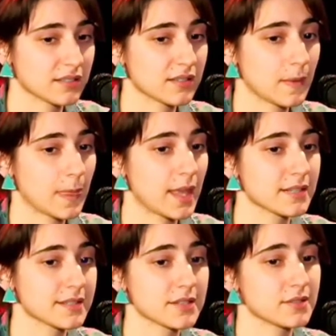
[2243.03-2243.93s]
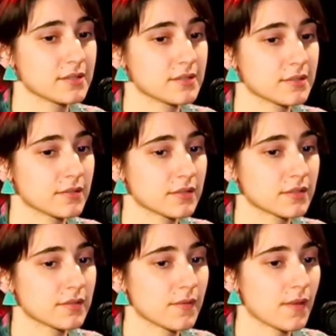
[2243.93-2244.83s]
it does
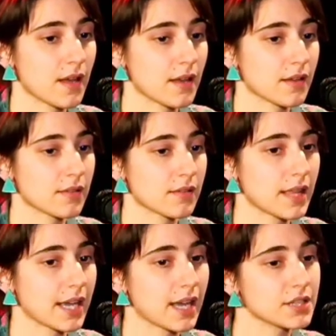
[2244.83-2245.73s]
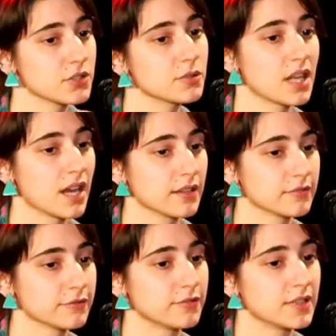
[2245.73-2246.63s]
like I do a lot
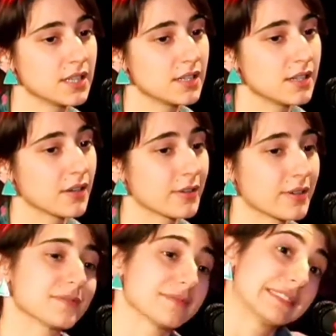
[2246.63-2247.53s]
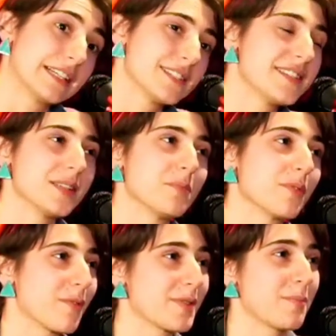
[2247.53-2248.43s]
of, or did
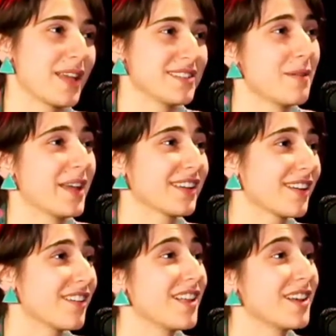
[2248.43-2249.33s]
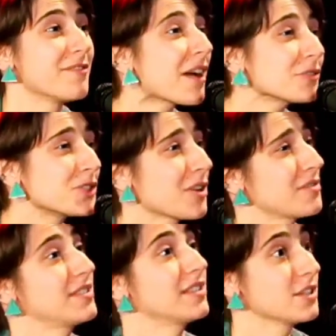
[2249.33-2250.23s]
before the pandemic, a lot of house shows
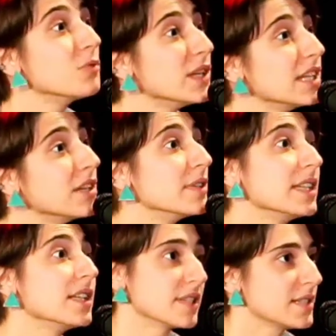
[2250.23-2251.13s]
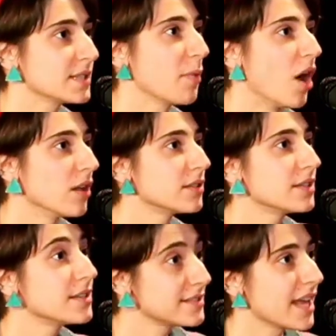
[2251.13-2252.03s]
in these really, really, really small
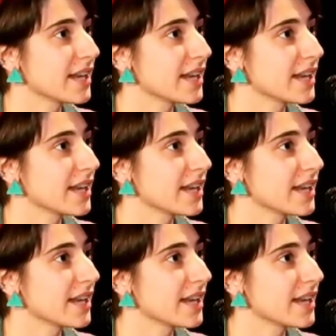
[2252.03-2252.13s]
settings.